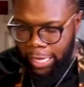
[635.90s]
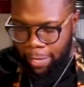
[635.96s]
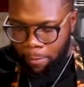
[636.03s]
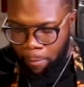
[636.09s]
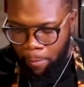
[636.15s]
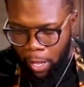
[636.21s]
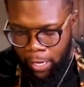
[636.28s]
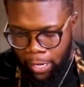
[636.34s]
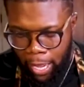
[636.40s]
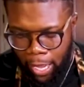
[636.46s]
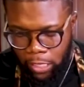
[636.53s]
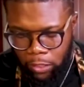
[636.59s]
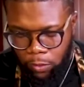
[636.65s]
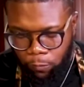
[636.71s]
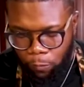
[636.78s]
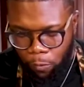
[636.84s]
gave me my
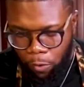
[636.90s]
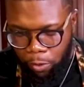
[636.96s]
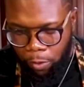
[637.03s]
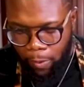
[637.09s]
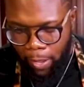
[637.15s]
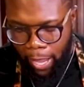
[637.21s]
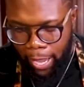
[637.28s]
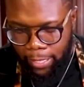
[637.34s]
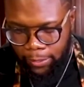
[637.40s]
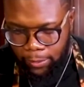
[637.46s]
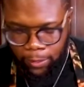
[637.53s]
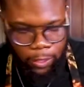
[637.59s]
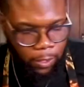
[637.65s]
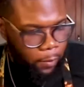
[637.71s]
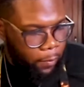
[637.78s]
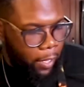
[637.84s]
nice royal
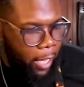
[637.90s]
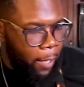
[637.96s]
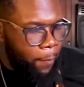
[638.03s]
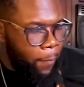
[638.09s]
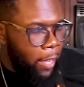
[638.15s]
icing, okay?